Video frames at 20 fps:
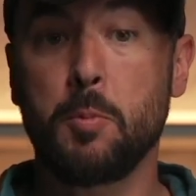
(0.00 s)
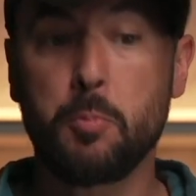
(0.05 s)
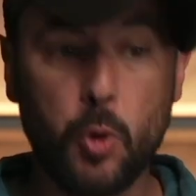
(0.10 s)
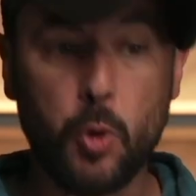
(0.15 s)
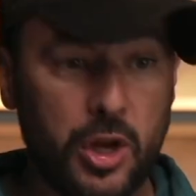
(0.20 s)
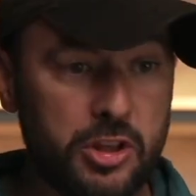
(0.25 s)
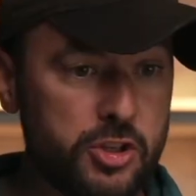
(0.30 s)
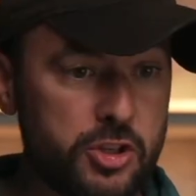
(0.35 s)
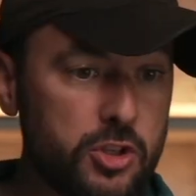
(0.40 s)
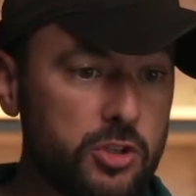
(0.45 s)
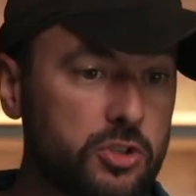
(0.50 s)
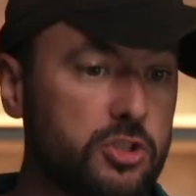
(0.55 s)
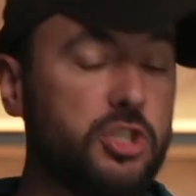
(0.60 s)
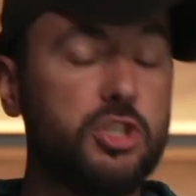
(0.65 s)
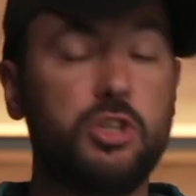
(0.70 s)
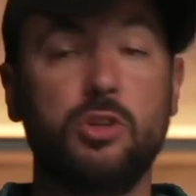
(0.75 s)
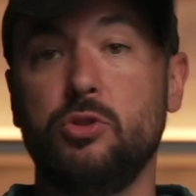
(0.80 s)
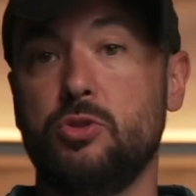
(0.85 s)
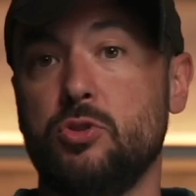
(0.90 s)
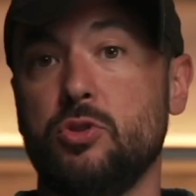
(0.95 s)
Pray that your
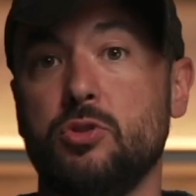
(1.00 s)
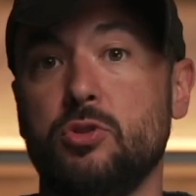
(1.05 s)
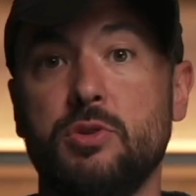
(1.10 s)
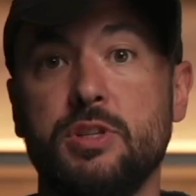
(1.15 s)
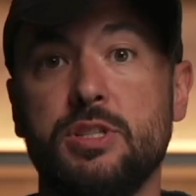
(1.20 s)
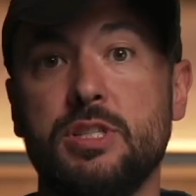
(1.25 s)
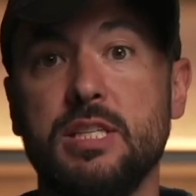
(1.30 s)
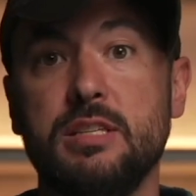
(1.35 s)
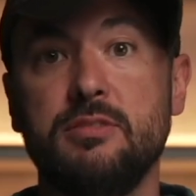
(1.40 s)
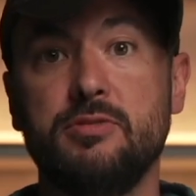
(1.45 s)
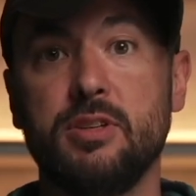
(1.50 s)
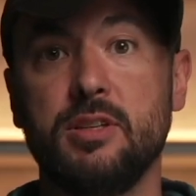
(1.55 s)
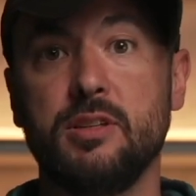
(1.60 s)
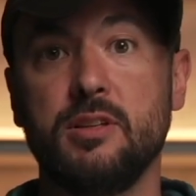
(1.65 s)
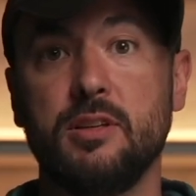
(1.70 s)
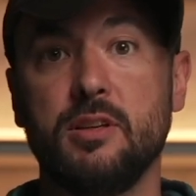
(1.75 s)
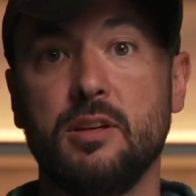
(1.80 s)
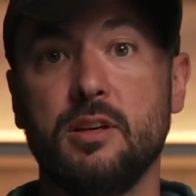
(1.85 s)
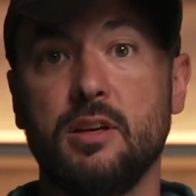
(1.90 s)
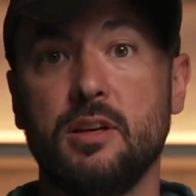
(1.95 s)
children receive
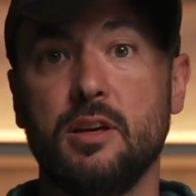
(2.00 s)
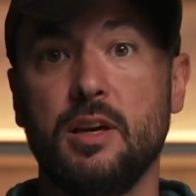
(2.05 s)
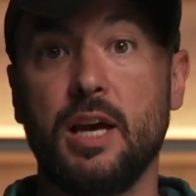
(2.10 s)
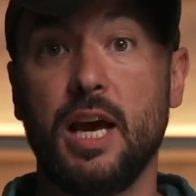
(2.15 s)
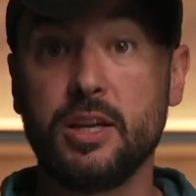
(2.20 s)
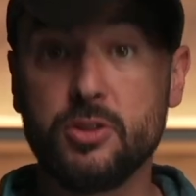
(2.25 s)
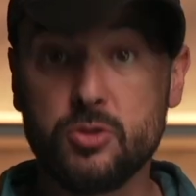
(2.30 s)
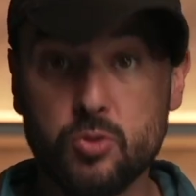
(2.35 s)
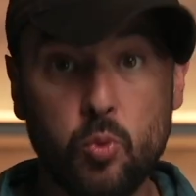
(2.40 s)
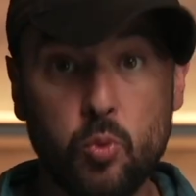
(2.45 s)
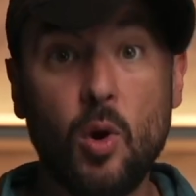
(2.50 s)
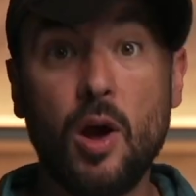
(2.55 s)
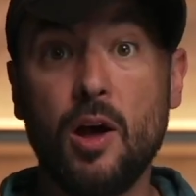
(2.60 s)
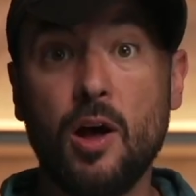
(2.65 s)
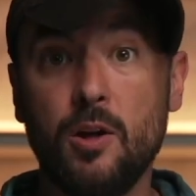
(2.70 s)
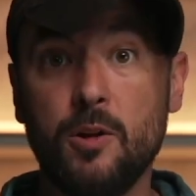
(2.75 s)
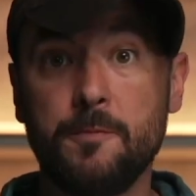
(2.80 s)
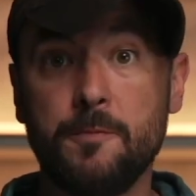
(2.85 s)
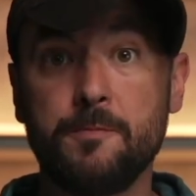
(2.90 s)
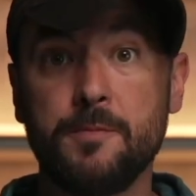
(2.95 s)
it as
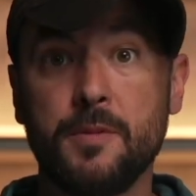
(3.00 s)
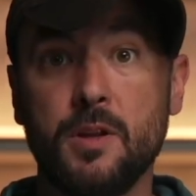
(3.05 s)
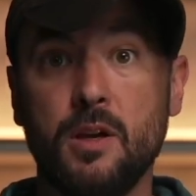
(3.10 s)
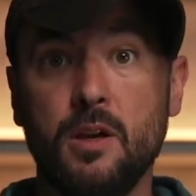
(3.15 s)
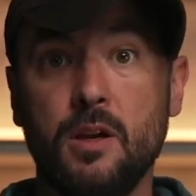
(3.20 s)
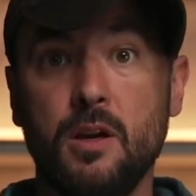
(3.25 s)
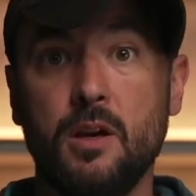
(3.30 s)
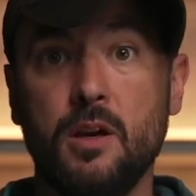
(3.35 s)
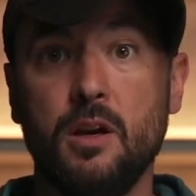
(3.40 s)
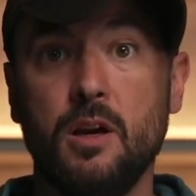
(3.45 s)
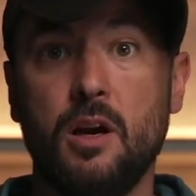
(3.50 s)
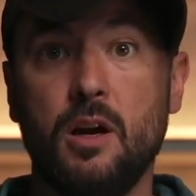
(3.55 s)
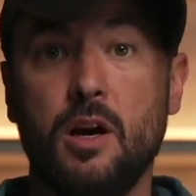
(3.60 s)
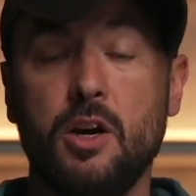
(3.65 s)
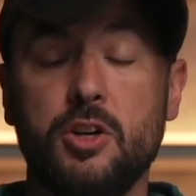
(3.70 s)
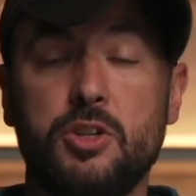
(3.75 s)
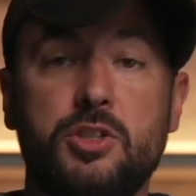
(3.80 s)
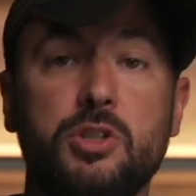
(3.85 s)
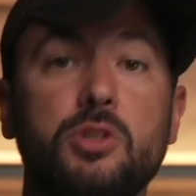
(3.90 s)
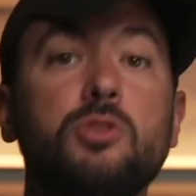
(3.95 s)
well.
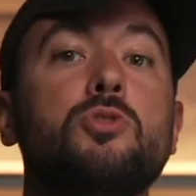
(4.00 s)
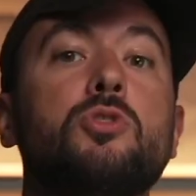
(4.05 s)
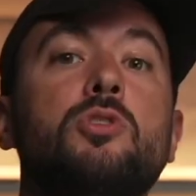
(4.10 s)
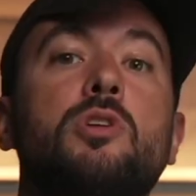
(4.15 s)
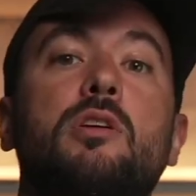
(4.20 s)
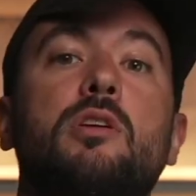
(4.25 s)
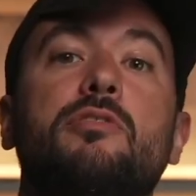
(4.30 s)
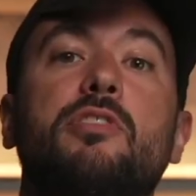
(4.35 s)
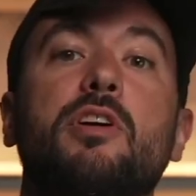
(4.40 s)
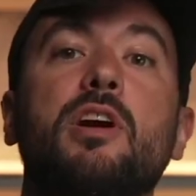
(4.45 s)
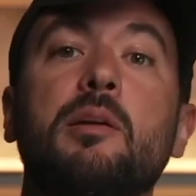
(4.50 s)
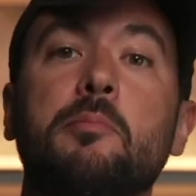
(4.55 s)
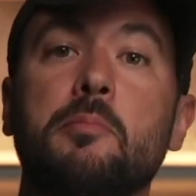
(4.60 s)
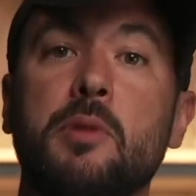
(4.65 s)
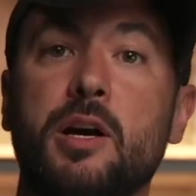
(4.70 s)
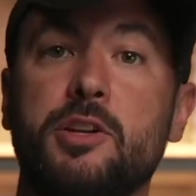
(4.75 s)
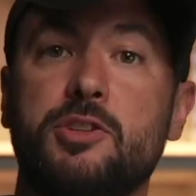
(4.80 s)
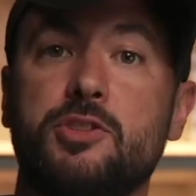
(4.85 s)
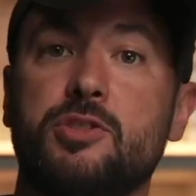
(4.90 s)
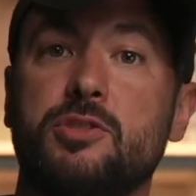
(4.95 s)
Our children are very
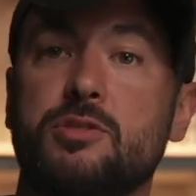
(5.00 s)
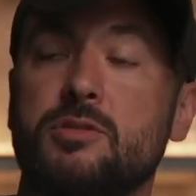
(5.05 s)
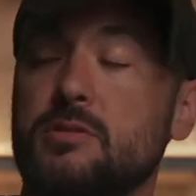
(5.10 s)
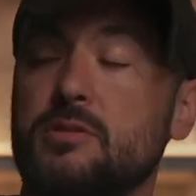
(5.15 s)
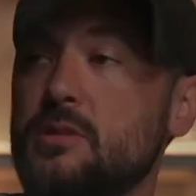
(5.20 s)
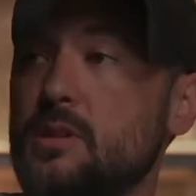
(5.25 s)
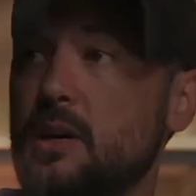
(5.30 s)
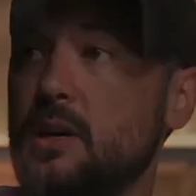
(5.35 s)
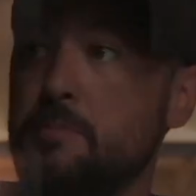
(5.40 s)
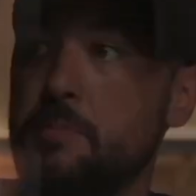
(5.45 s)
much a